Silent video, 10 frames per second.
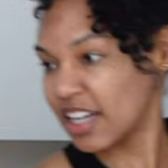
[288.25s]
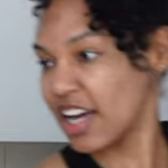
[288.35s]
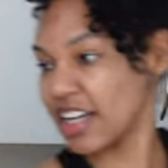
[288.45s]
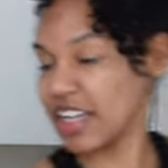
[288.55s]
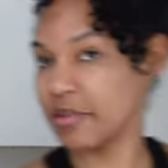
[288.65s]

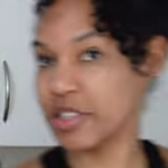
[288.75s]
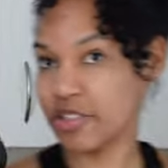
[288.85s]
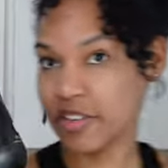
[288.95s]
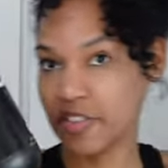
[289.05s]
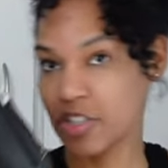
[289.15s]
I can't wait till
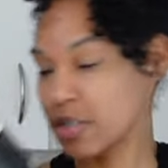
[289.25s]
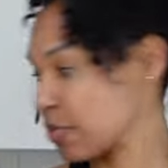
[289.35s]
I finish the